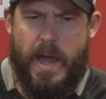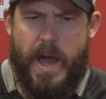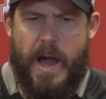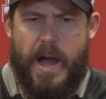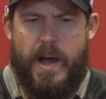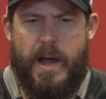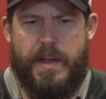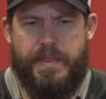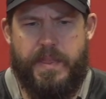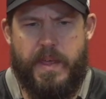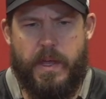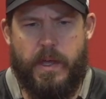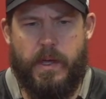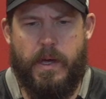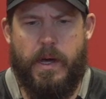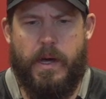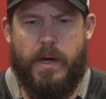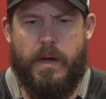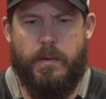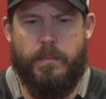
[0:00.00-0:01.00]
Yeah, I
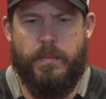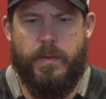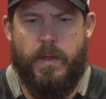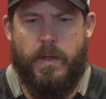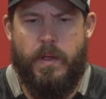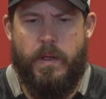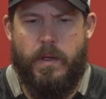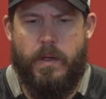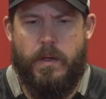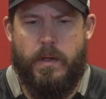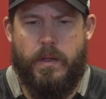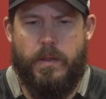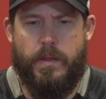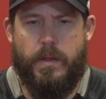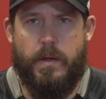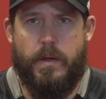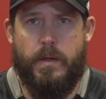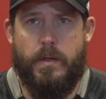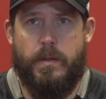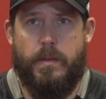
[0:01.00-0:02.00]
think
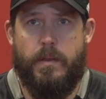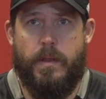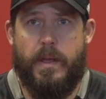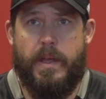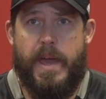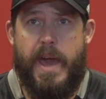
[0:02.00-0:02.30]
the